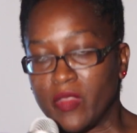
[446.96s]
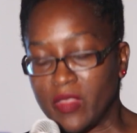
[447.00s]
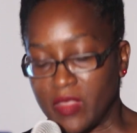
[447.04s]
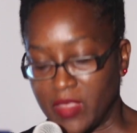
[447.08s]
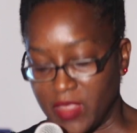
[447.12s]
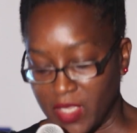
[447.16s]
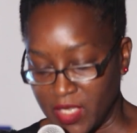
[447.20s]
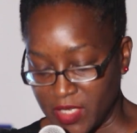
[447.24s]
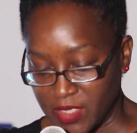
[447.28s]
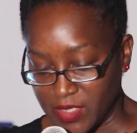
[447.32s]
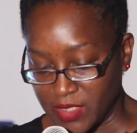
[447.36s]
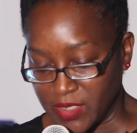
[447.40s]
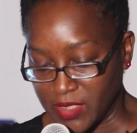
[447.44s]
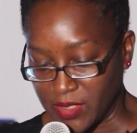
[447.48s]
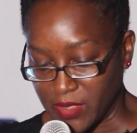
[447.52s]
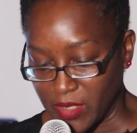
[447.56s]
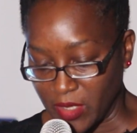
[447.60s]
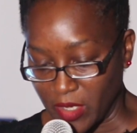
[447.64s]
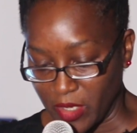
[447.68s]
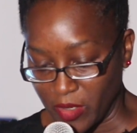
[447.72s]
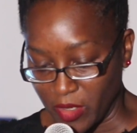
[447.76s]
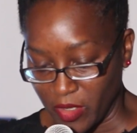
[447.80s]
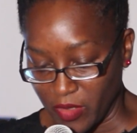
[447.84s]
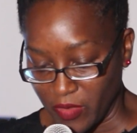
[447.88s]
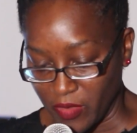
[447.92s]
these
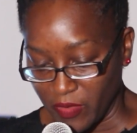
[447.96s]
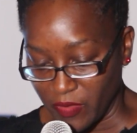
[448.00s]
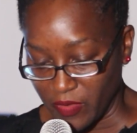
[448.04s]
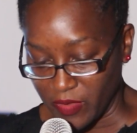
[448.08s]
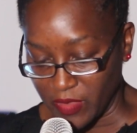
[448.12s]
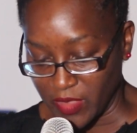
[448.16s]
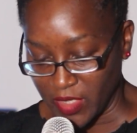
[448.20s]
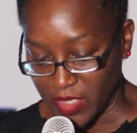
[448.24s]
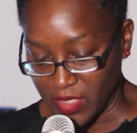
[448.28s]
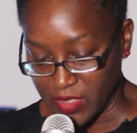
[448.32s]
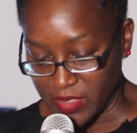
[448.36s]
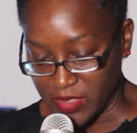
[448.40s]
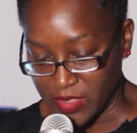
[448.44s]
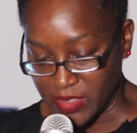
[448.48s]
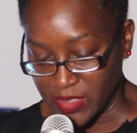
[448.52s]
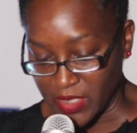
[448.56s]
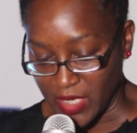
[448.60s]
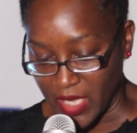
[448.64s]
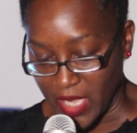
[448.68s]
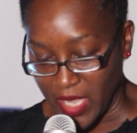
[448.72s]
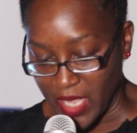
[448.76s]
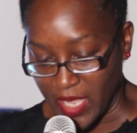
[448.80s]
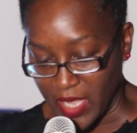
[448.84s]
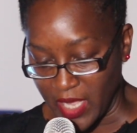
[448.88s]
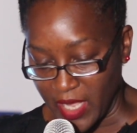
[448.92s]

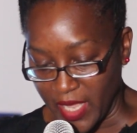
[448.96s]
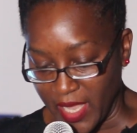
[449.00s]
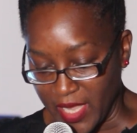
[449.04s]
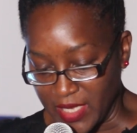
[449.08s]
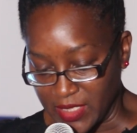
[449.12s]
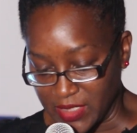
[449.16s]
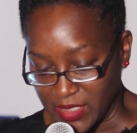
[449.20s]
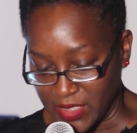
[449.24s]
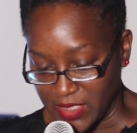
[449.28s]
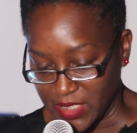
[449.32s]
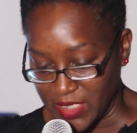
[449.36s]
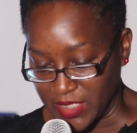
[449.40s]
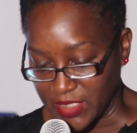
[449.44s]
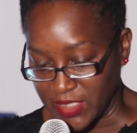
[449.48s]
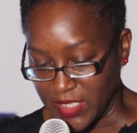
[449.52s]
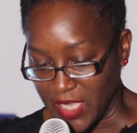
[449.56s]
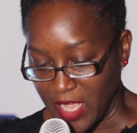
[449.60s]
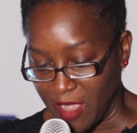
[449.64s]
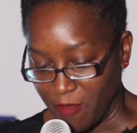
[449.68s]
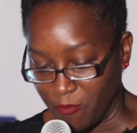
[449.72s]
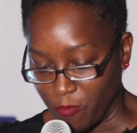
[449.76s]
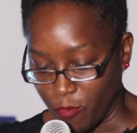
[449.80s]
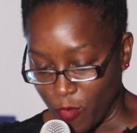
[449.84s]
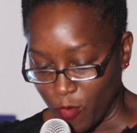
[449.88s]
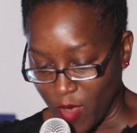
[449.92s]
entities
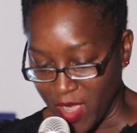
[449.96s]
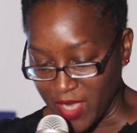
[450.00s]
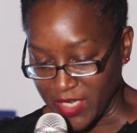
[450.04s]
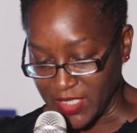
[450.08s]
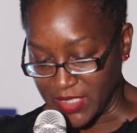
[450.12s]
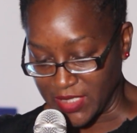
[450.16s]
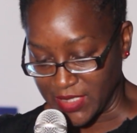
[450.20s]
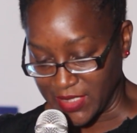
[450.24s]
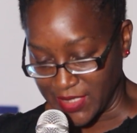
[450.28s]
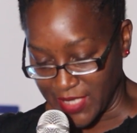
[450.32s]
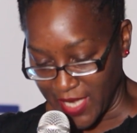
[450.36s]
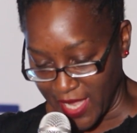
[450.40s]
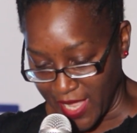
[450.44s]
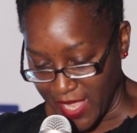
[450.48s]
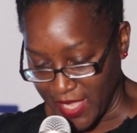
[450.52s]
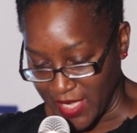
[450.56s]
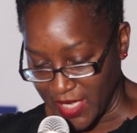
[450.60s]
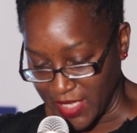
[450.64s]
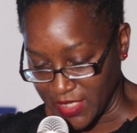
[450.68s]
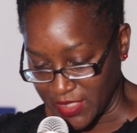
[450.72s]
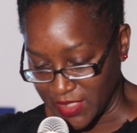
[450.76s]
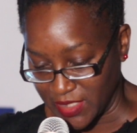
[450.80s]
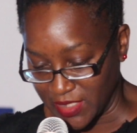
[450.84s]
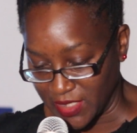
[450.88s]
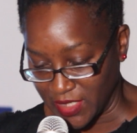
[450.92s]
have worked
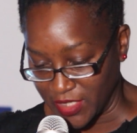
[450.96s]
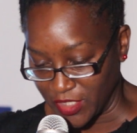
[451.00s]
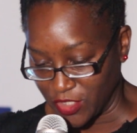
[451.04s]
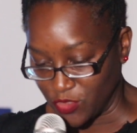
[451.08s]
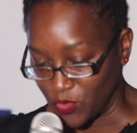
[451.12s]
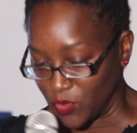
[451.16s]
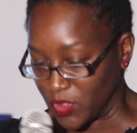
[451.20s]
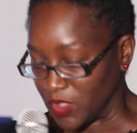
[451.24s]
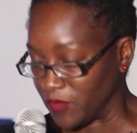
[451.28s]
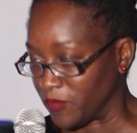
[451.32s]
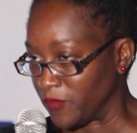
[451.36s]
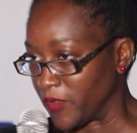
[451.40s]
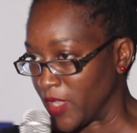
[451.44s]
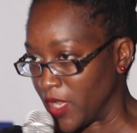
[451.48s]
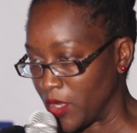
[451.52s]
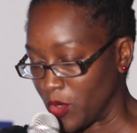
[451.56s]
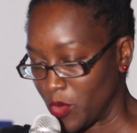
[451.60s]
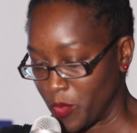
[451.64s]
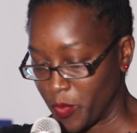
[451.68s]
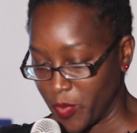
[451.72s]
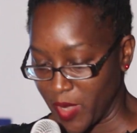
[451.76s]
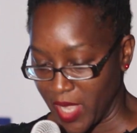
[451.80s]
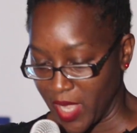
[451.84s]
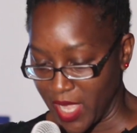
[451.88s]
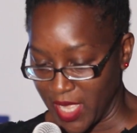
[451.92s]
tirelessly to
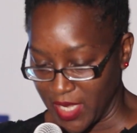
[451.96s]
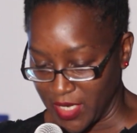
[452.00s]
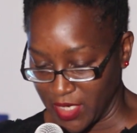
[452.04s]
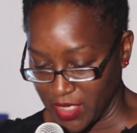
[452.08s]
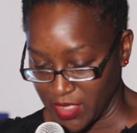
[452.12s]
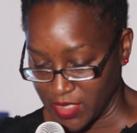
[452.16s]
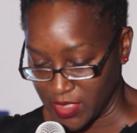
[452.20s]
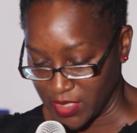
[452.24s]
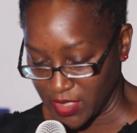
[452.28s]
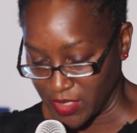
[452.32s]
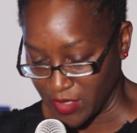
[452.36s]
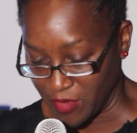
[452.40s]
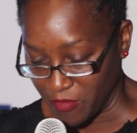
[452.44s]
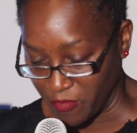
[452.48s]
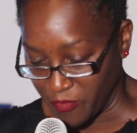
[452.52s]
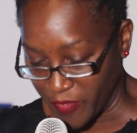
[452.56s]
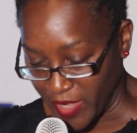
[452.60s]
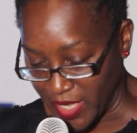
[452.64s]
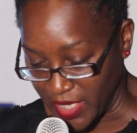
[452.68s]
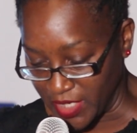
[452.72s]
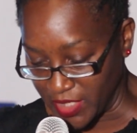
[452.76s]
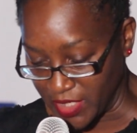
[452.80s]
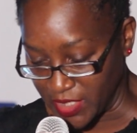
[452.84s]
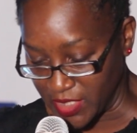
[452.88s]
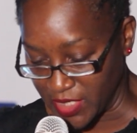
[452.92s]
develop and
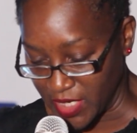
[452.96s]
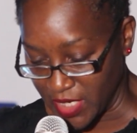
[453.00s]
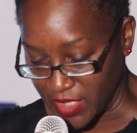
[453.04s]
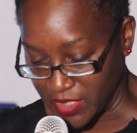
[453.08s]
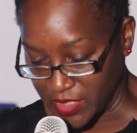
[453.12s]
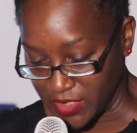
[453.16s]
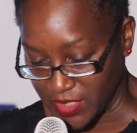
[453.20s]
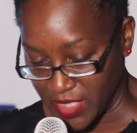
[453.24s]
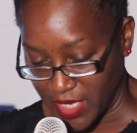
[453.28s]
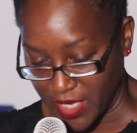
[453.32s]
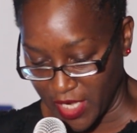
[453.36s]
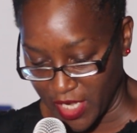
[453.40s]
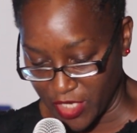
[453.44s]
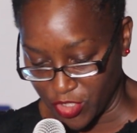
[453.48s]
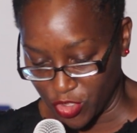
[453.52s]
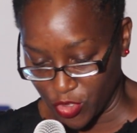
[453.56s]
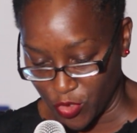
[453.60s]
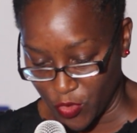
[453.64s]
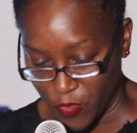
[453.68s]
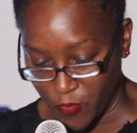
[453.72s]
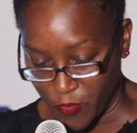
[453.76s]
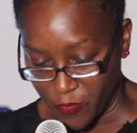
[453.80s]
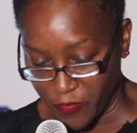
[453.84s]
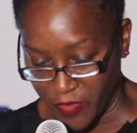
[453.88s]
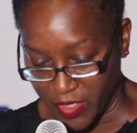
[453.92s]
validate the
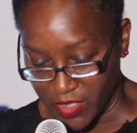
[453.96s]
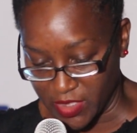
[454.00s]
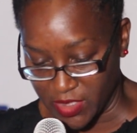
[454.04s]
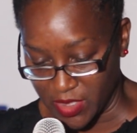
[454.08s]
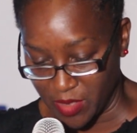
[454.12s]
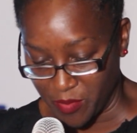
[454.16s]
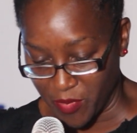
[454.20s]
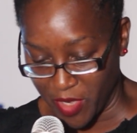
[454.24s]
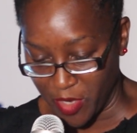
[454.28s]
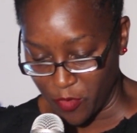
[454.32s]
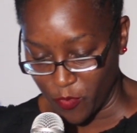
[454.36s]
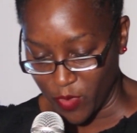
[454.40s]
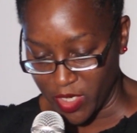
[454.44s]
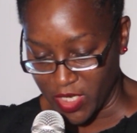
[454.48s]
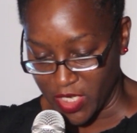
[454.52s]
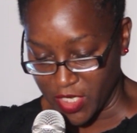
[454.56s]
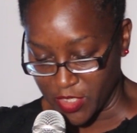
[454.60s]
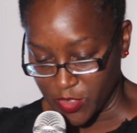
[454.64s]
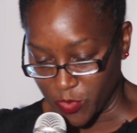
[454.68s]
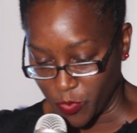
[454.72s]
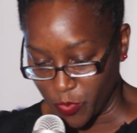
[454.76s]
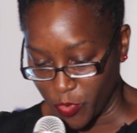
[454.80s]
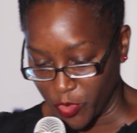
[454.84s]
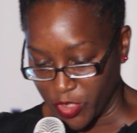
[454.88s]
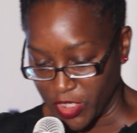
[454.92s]
National Victim and
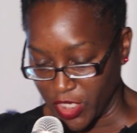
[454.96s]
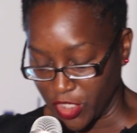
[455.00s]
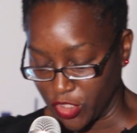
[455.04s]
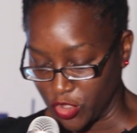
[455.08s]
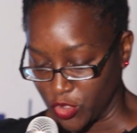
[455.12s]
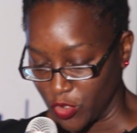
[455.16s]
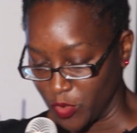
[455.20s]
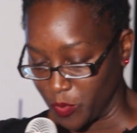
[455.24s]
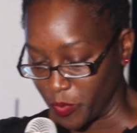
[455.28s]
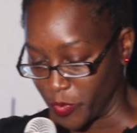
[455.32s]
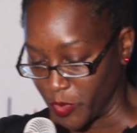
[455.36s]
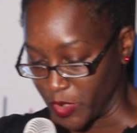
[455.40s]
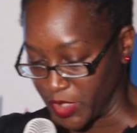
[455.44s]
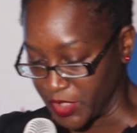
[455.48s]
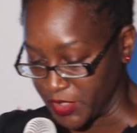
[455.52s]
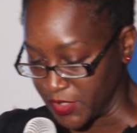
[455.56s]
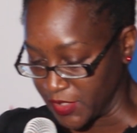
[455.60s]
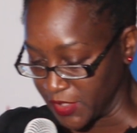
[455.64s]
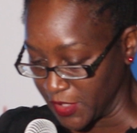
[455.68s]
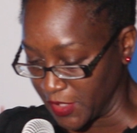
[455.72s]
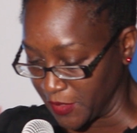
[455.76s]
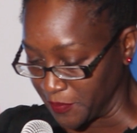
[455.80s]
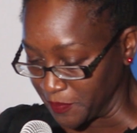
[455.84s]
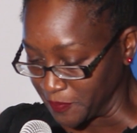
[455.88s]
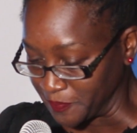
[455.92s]
Witness Protection
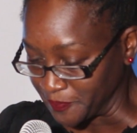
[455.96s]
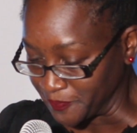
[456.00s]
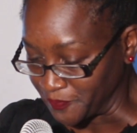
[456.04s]
Policy.